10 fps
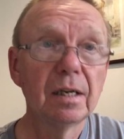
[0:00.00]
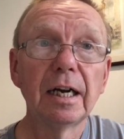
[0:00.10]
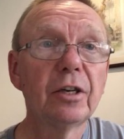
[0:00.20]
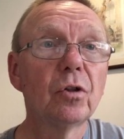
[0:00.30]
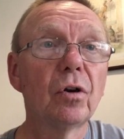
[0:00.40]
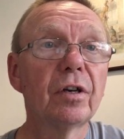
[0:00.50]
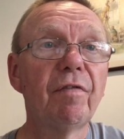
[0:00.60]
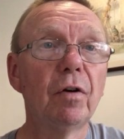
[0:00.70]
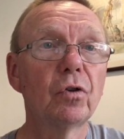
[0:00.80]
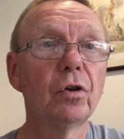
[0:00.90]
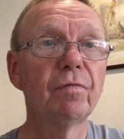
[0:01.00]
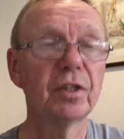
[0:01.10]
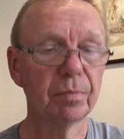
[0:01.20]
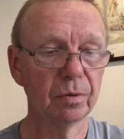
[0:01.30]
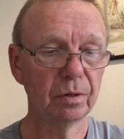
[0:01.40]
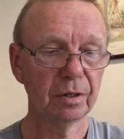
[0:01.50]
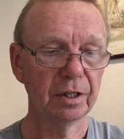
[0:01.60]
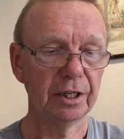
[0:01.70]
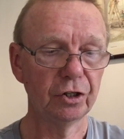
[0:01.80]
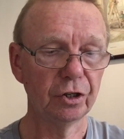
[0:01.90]
I no longer felt comfortable
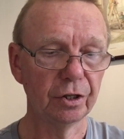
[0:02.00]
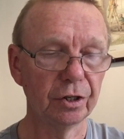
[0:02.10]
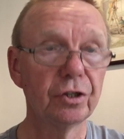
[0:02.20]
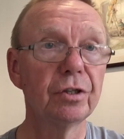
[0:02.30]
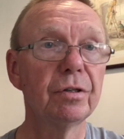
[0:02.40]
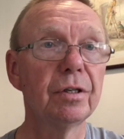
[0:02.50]
in church,